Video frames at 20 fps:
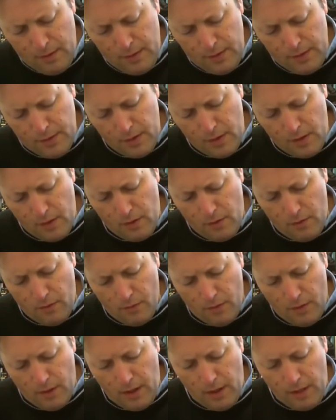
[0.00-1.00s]

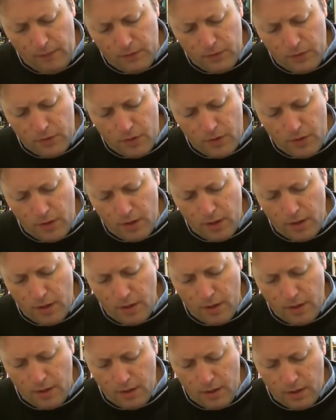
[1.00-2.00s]
So I'll have to try
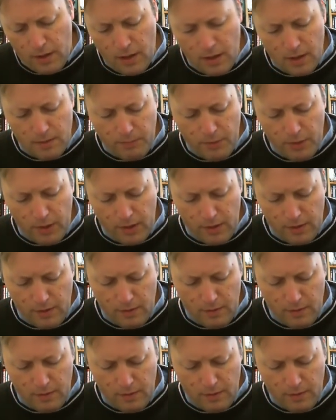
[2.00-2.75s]
and get the brick